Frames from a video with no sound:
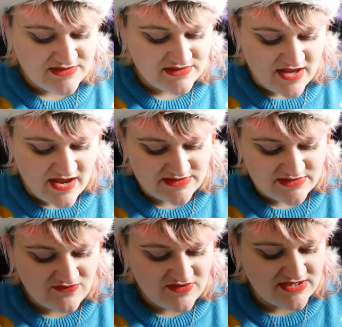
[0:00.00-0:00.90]
So yeah,
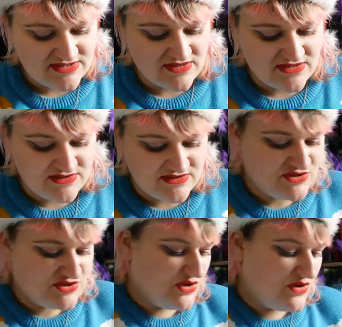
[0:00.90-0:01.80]
so I'm really excited
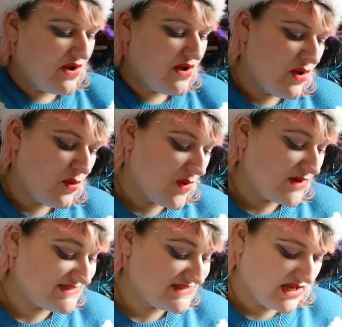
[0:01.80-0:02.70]
to
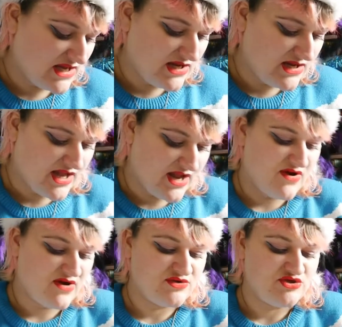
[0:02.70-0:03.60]
one day
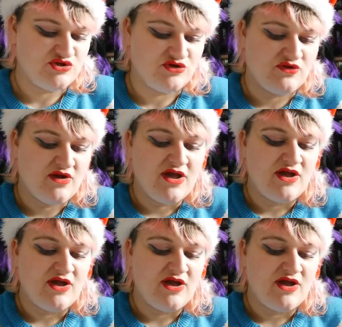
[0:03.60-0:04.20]
get around to